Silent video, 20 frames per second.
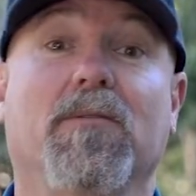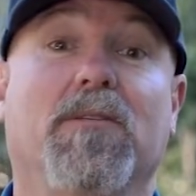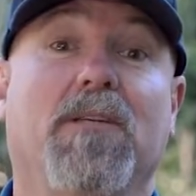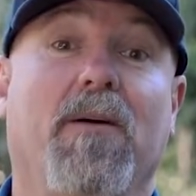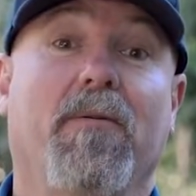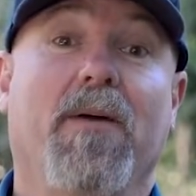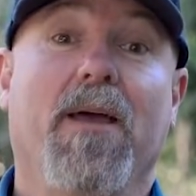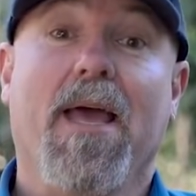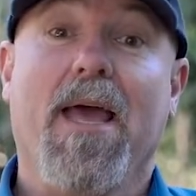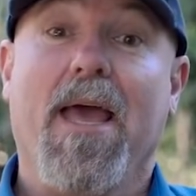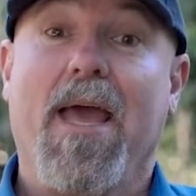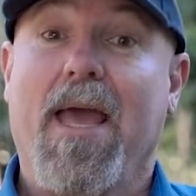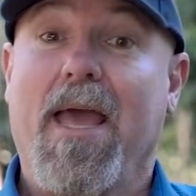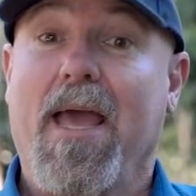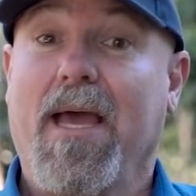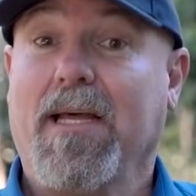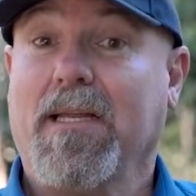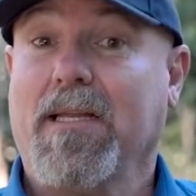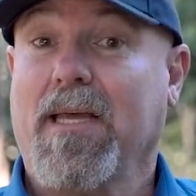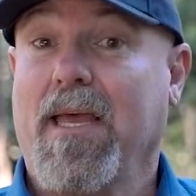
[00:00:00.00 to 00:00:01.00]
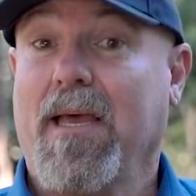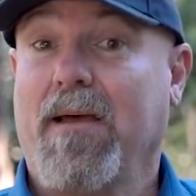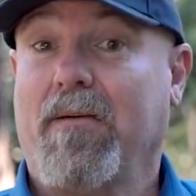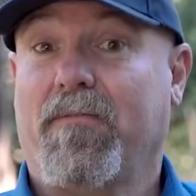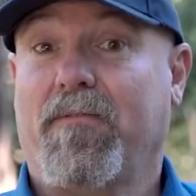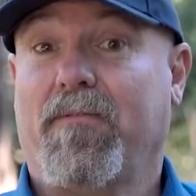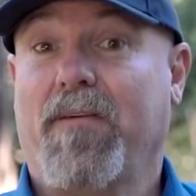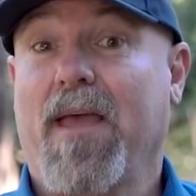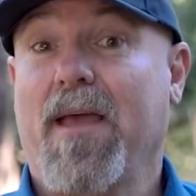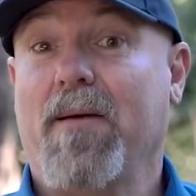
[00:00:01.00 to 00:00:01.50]
So our
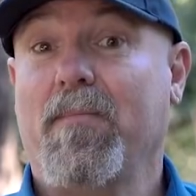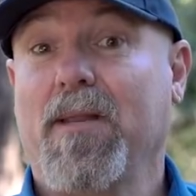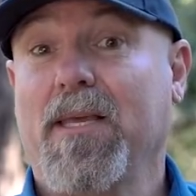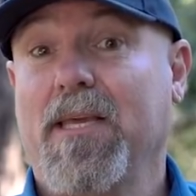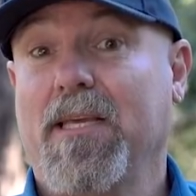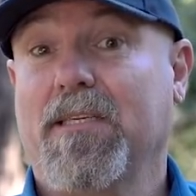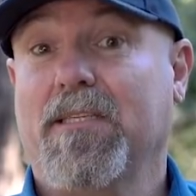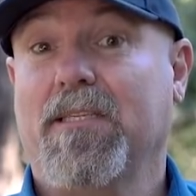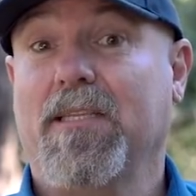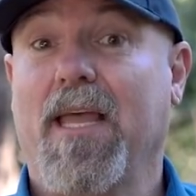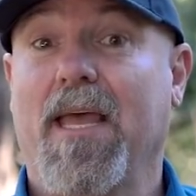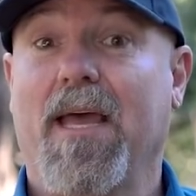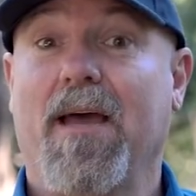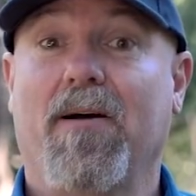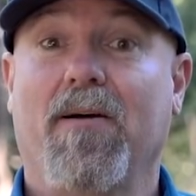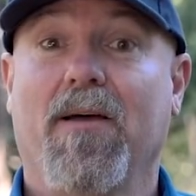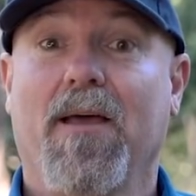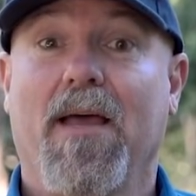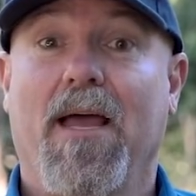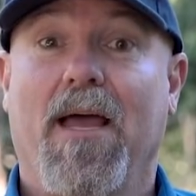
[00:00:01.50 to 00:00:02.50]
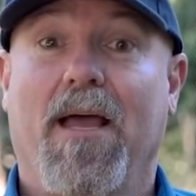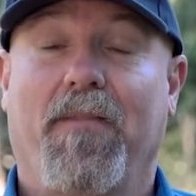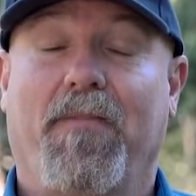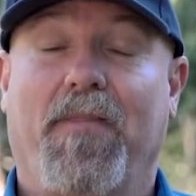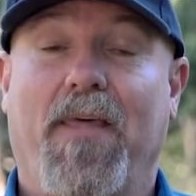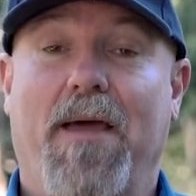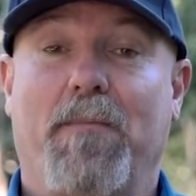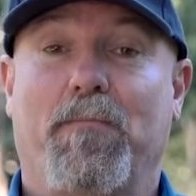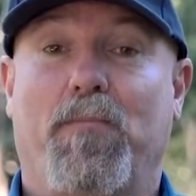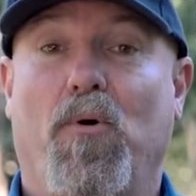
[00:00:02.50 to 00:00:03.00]
family is now at
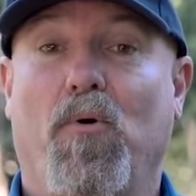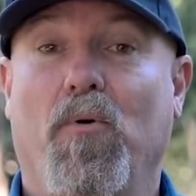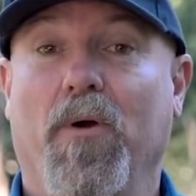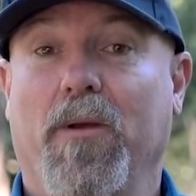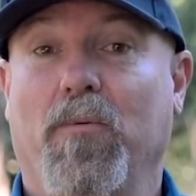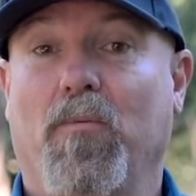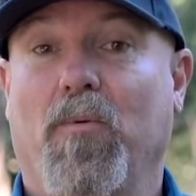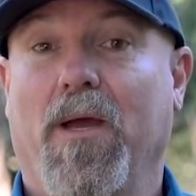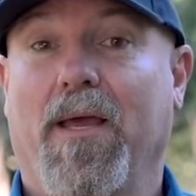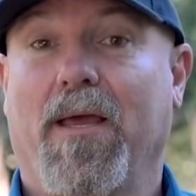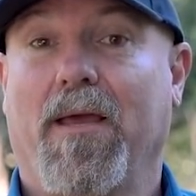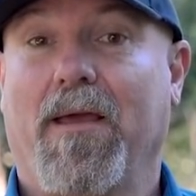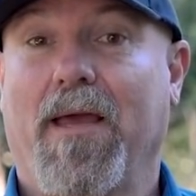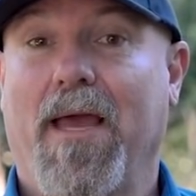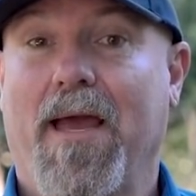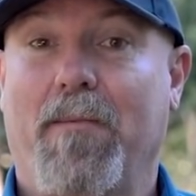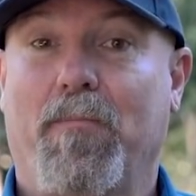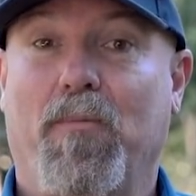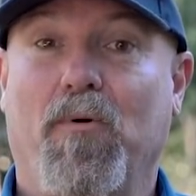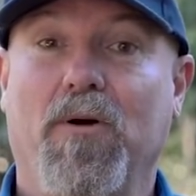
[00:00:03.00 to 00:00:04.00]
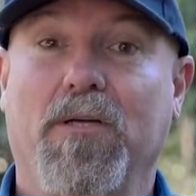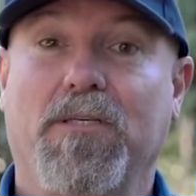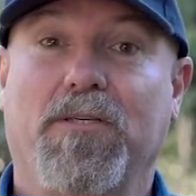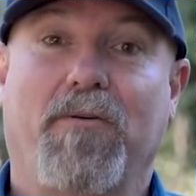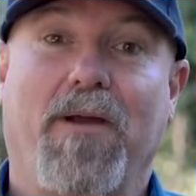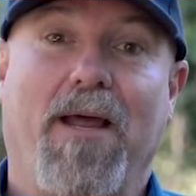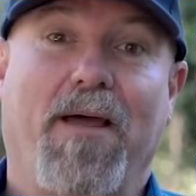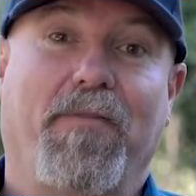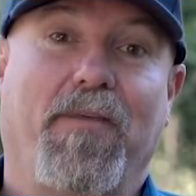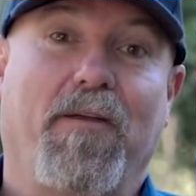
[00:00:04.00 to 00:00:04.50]
that point where our boys
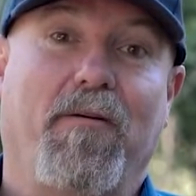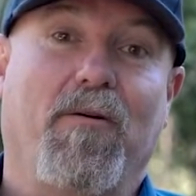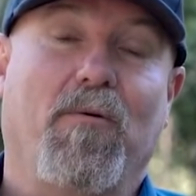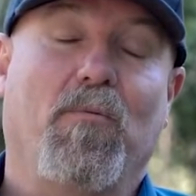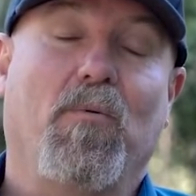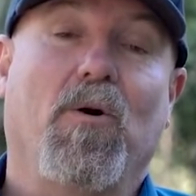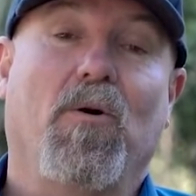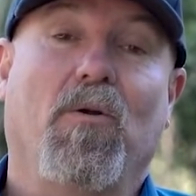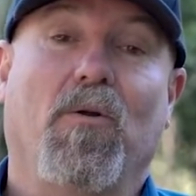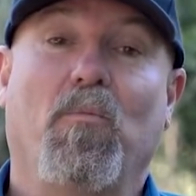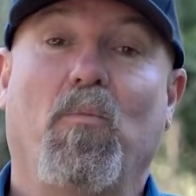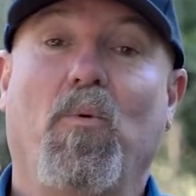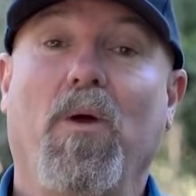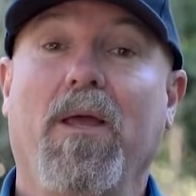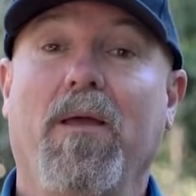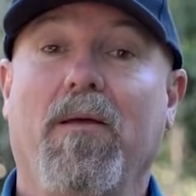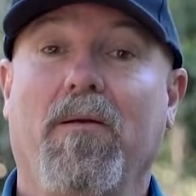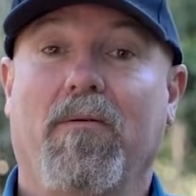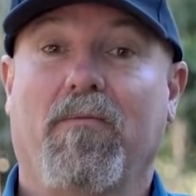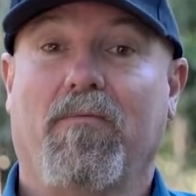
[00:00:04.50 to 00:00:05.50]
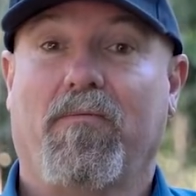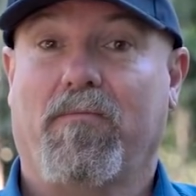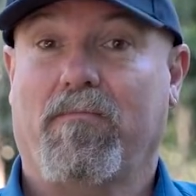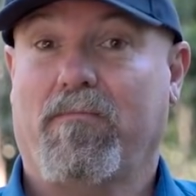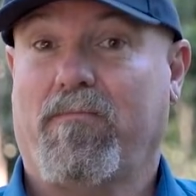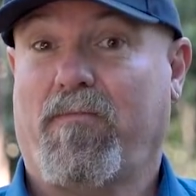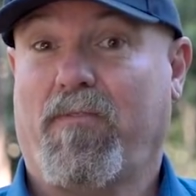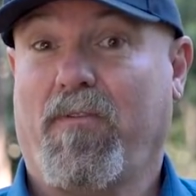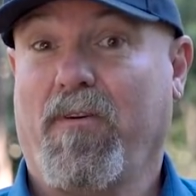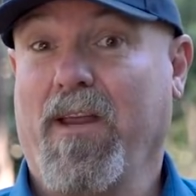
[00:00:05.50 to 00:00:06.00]
are out there in the world and we're
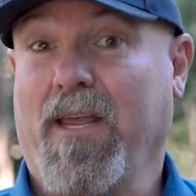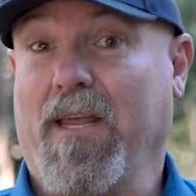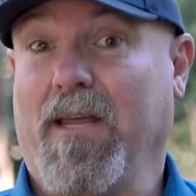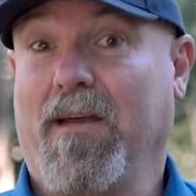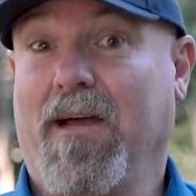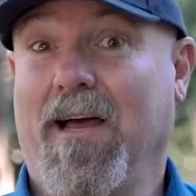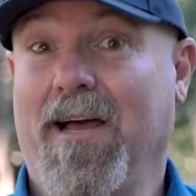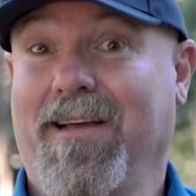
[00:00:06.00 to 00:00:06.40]
free.